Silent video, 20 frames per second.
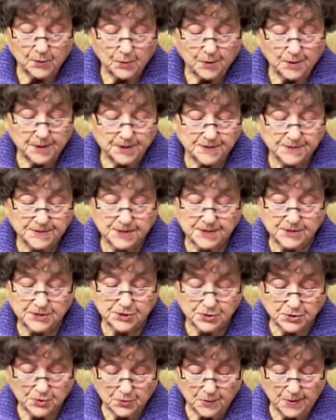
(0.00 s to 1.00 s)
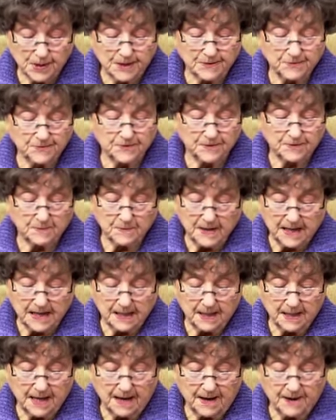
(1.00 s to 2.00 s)
The Lord is the strength
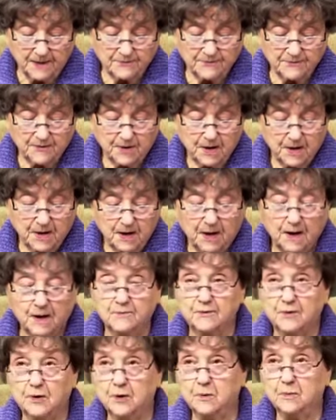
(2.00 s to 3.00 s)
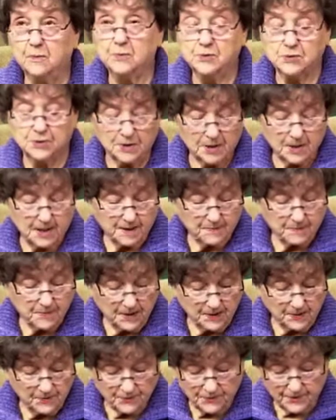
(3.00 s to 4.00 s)
of my life. Of whom shall
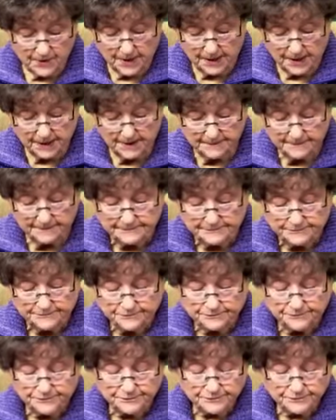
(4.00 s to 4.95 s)
I be afraid?